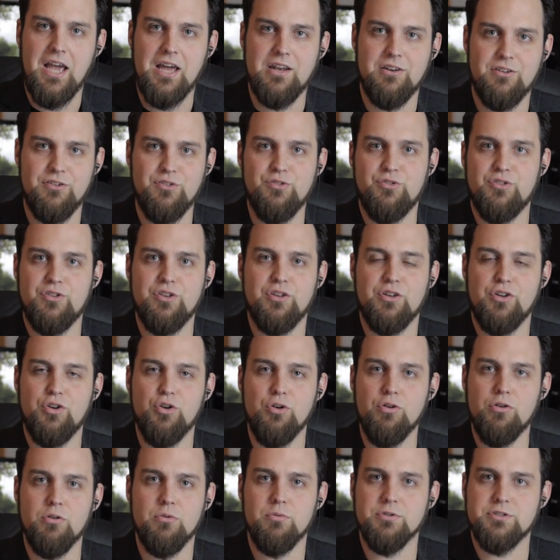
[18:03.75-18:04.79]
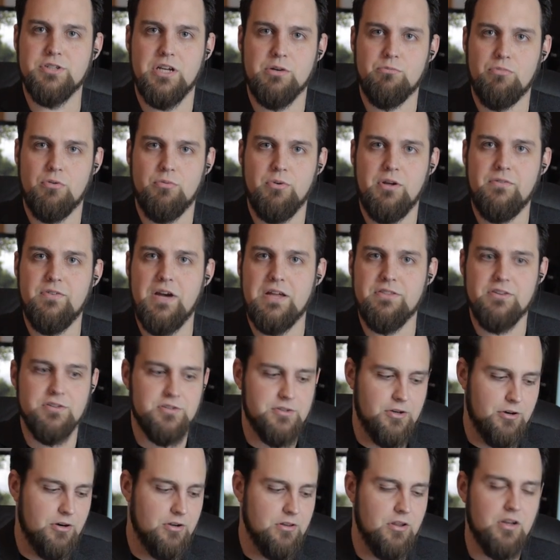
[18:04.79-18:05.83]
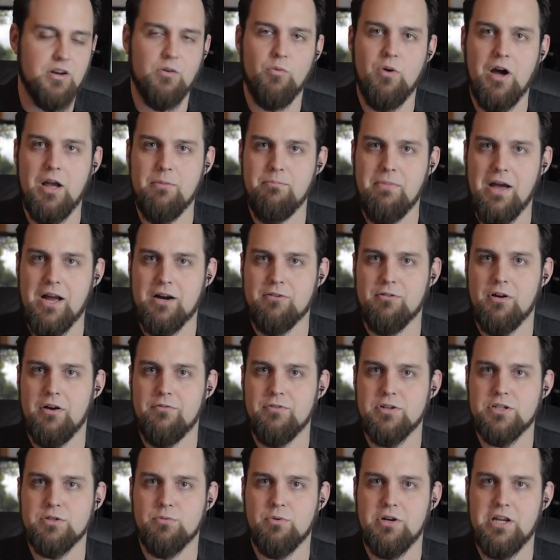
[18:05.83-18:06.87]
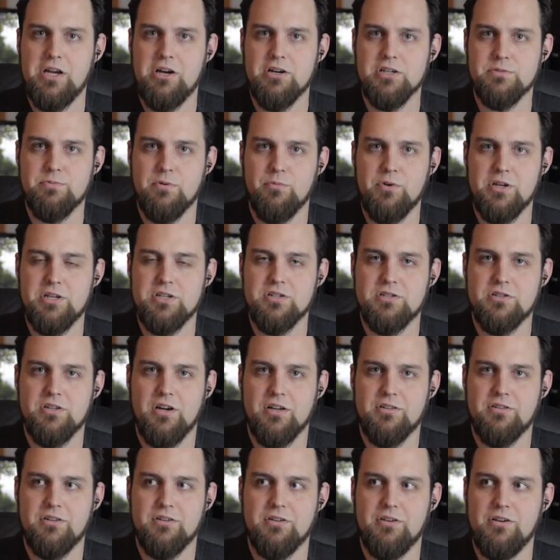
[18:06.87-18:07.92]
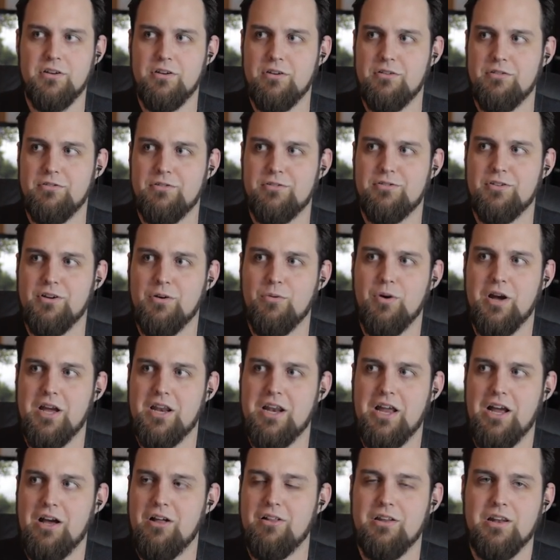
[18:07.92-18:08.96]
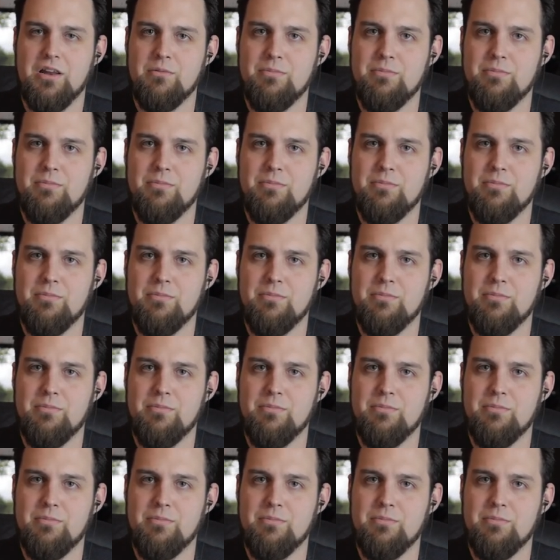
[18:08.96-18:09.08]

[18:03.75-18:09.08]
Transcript: And, and Google was like, well, we've had the circle on a white background for twenty years, but we just thought that there's no way in hell